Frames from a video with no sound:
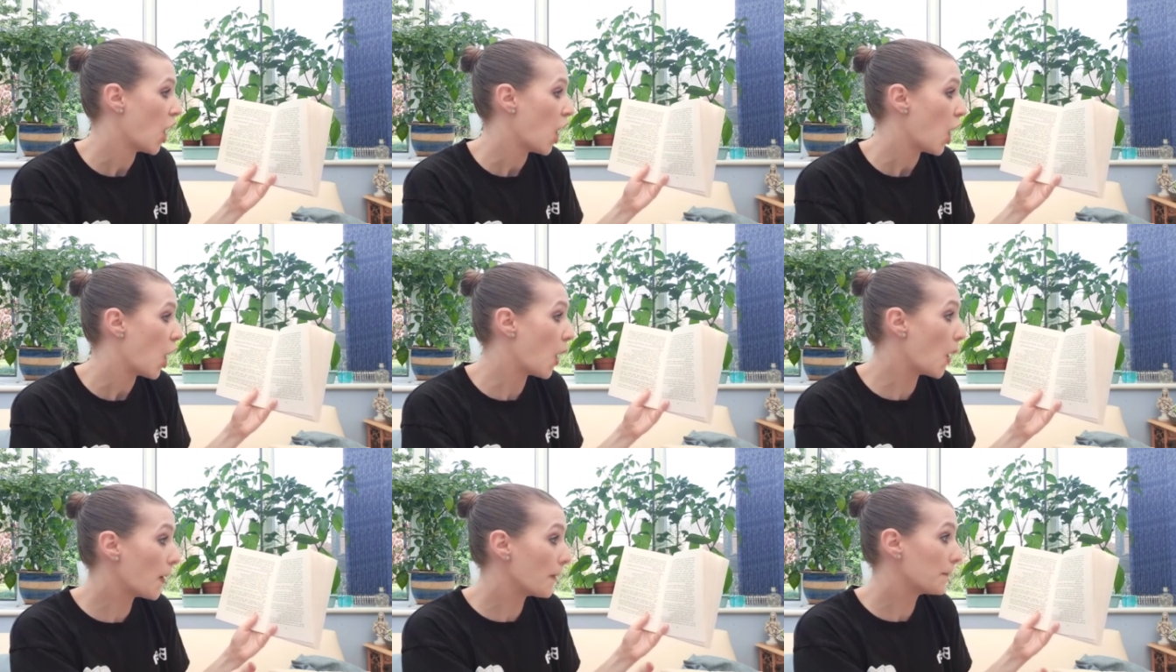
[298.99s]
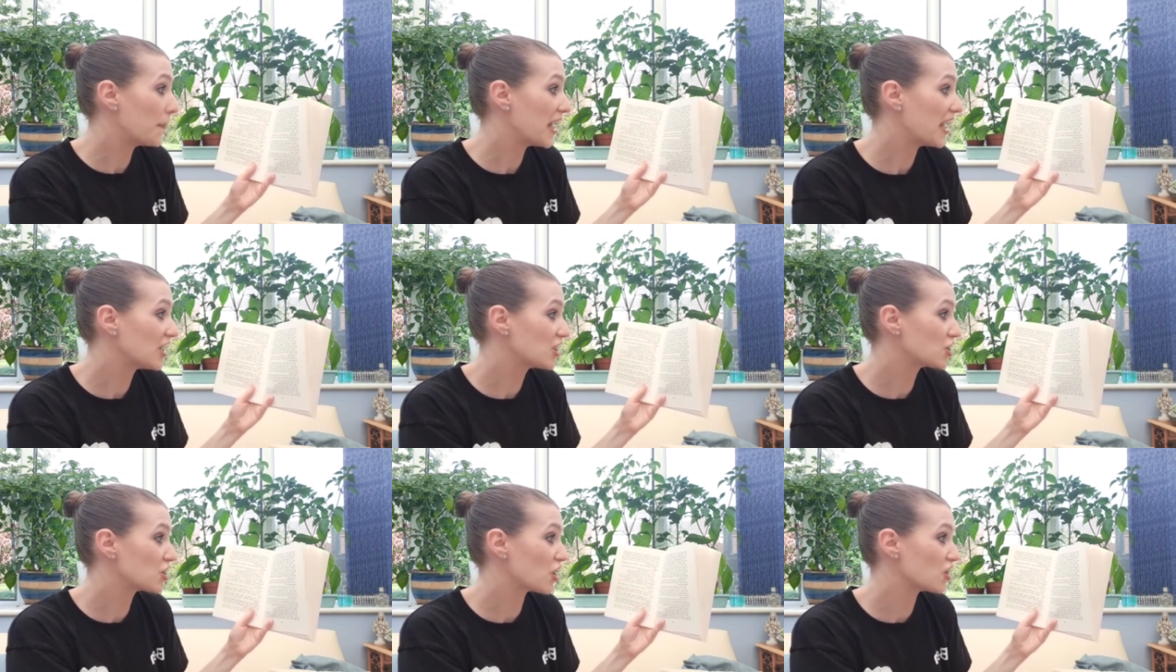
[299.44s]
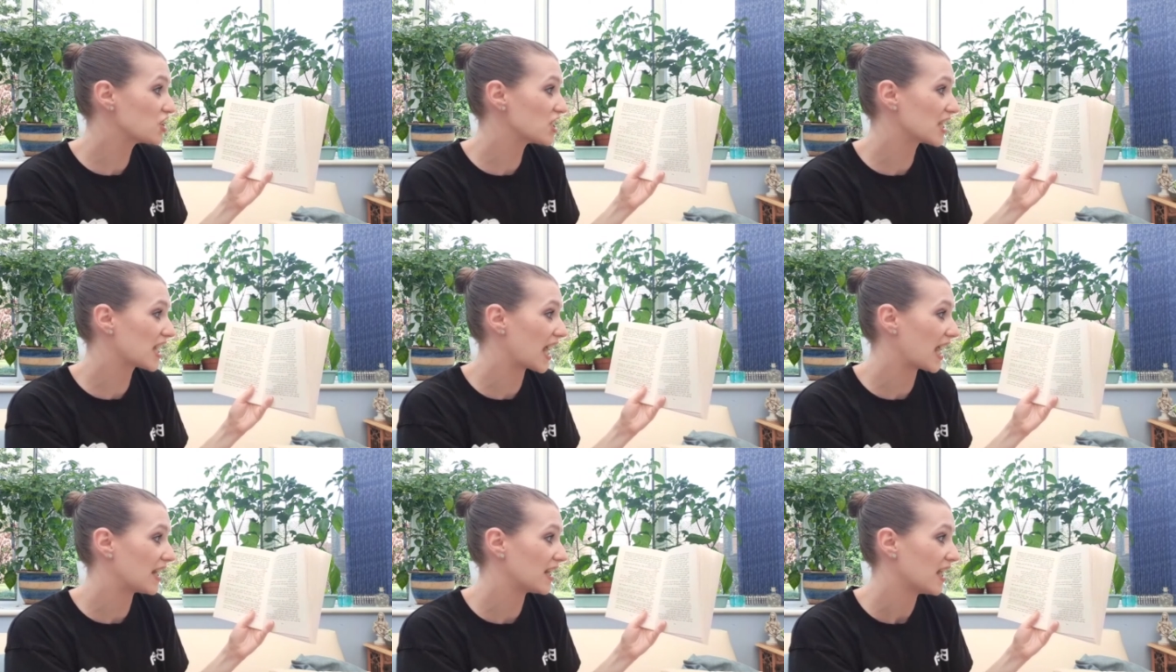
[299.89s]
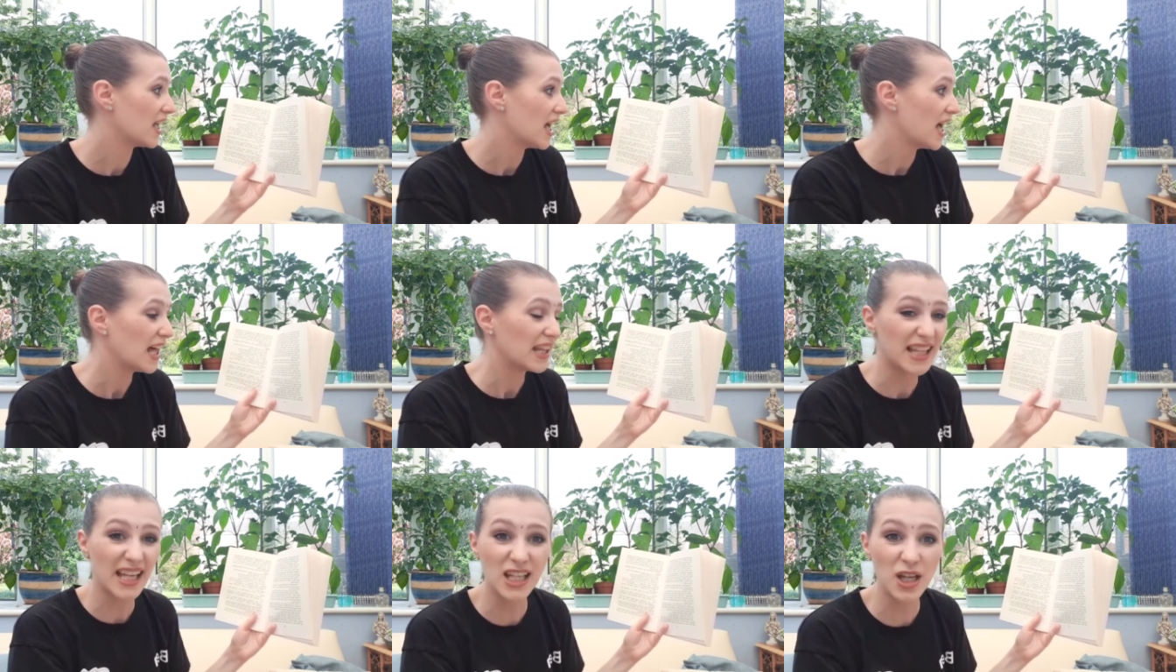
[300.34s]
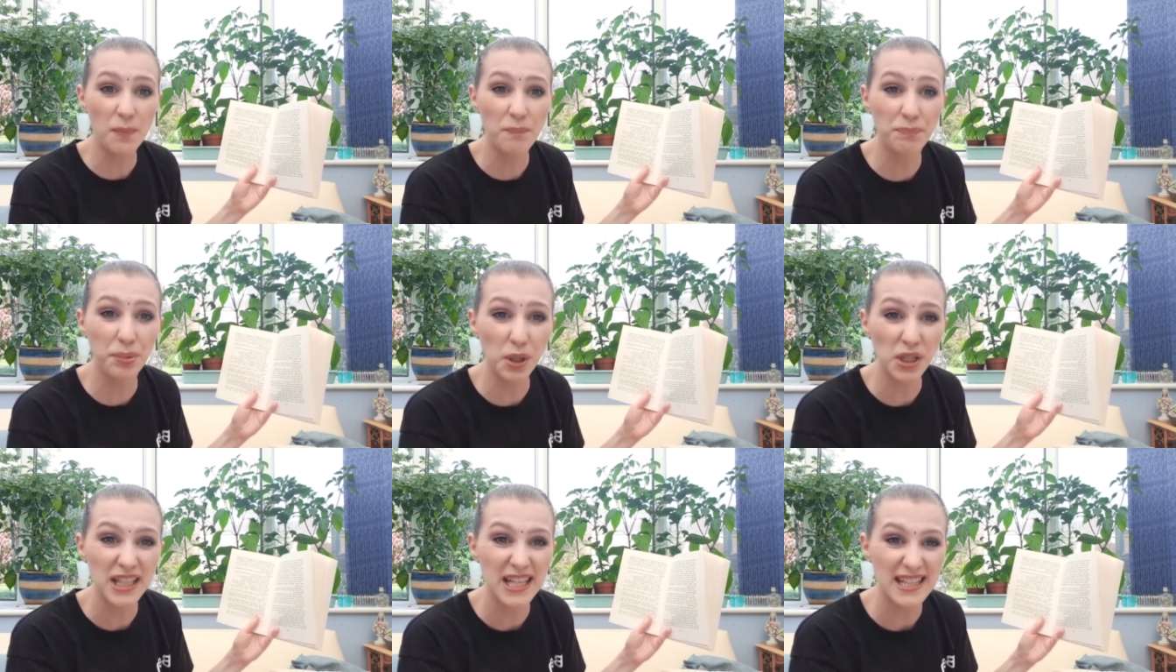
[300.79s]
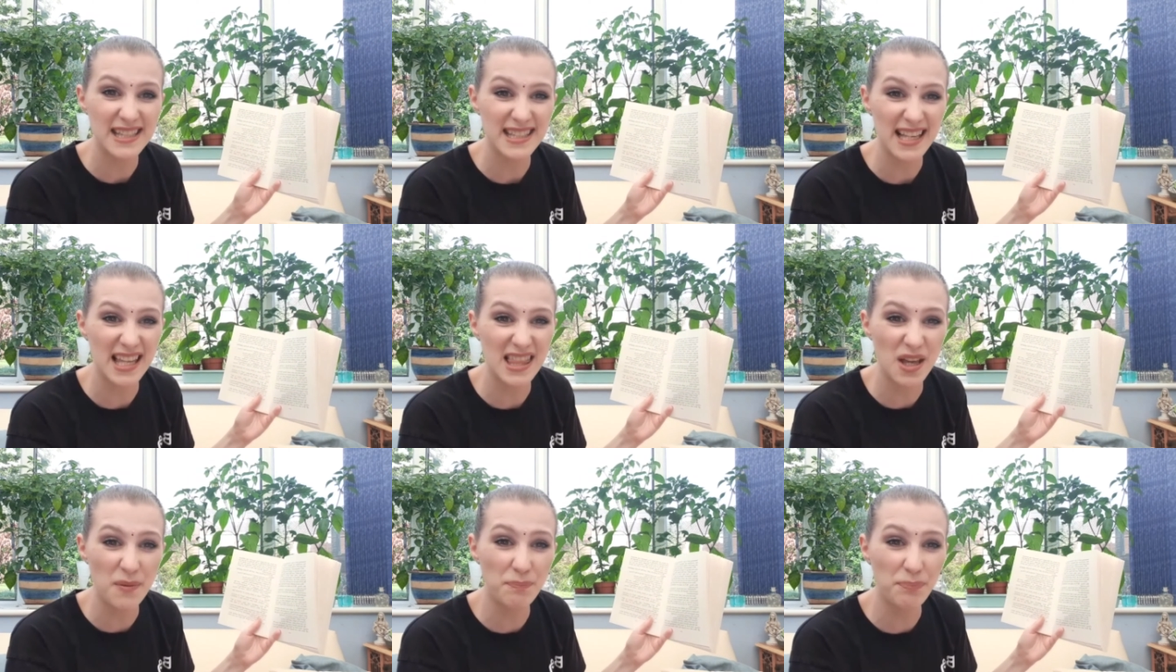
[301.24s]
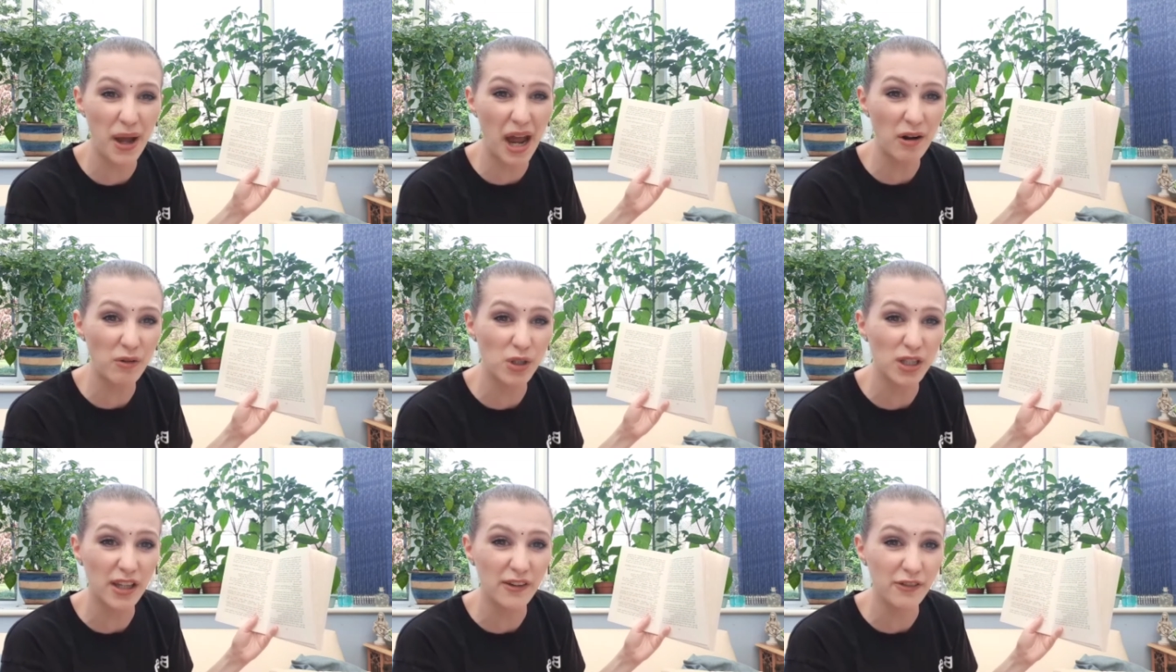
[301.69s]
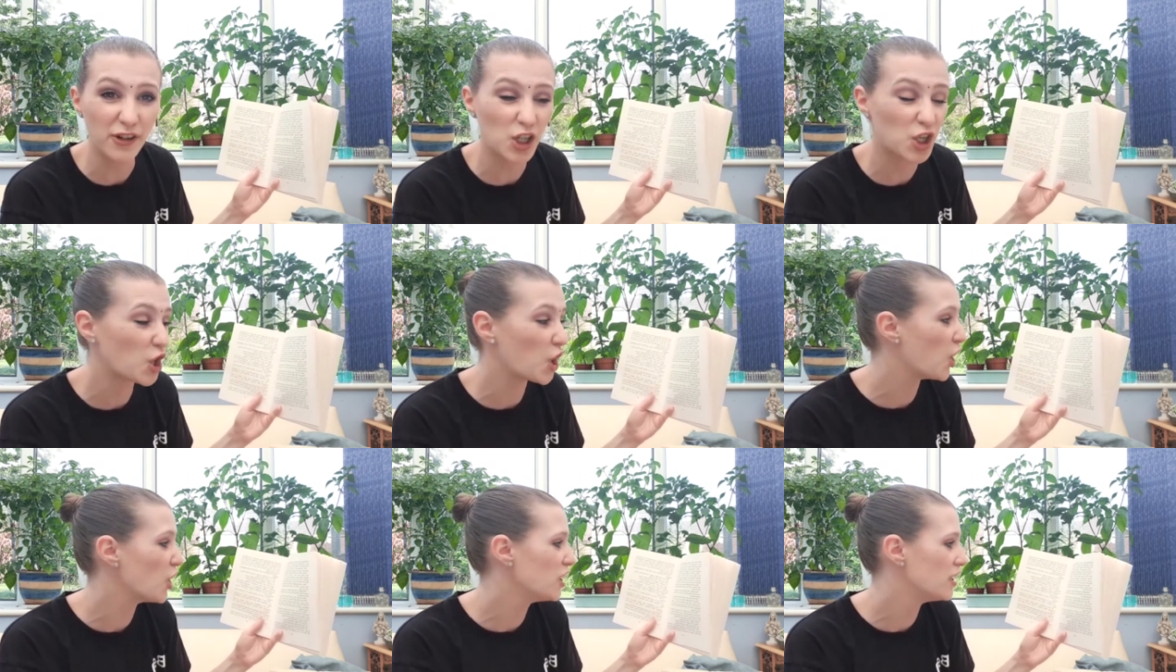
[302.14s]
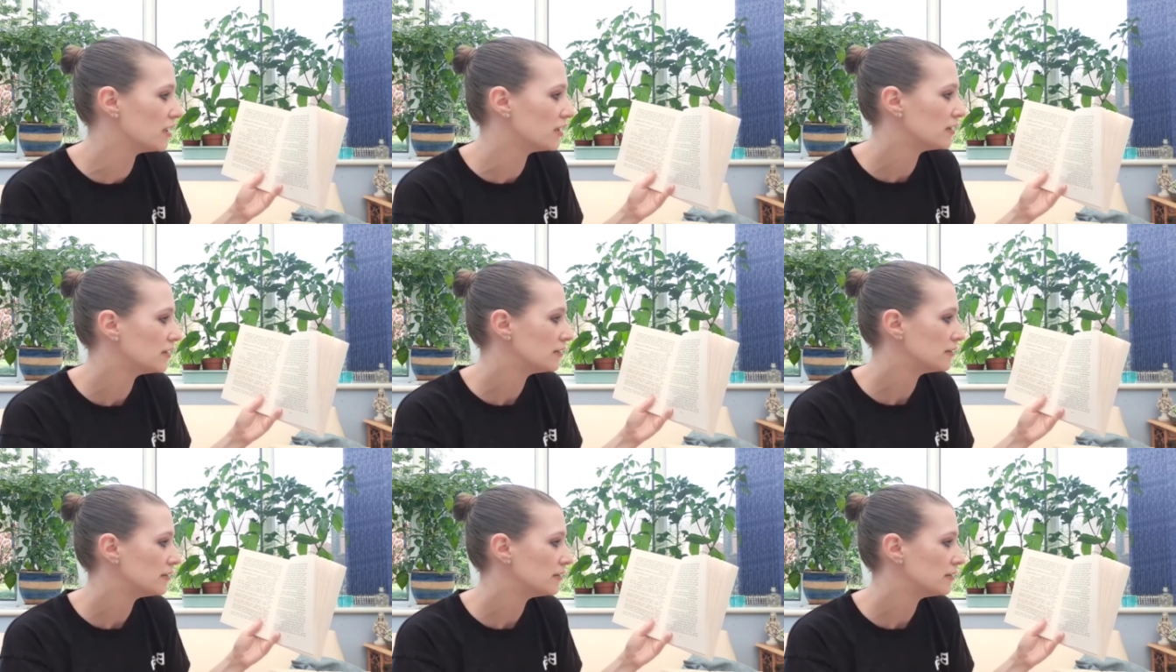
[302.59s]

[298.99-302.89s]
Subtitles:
Up he shot again, like a bullet in the barrel of a gun.